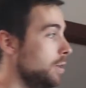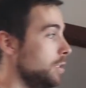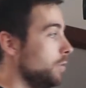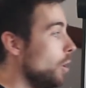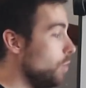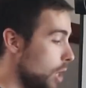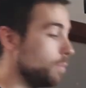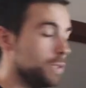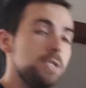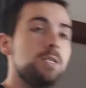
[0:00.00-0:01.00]
Your only
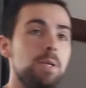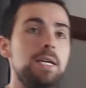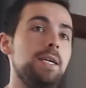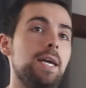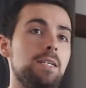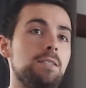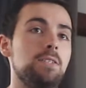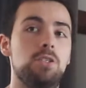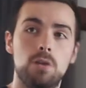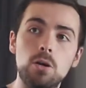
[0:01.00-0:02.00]
option is to play the king. It's
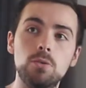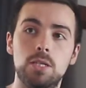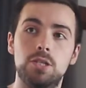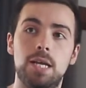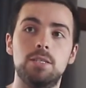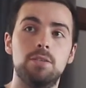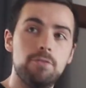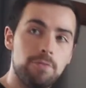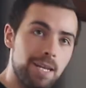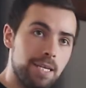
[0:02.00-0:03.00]
your only chance of
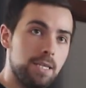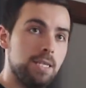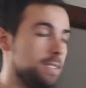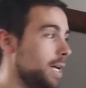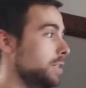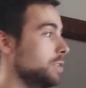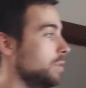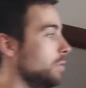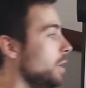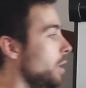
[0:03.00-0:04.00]
felling the entire suit.